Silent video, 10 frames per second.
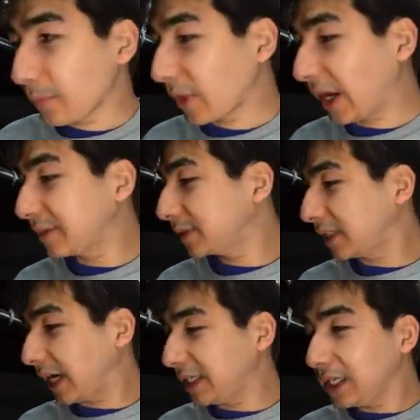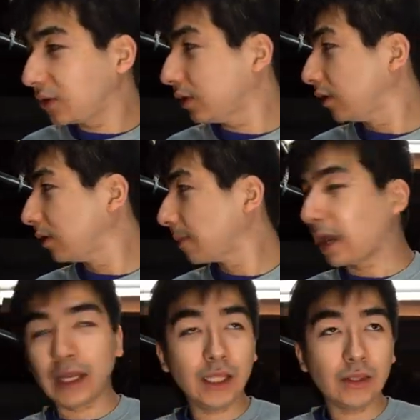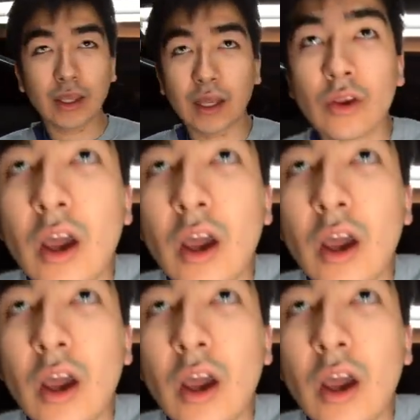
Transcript: I need to get...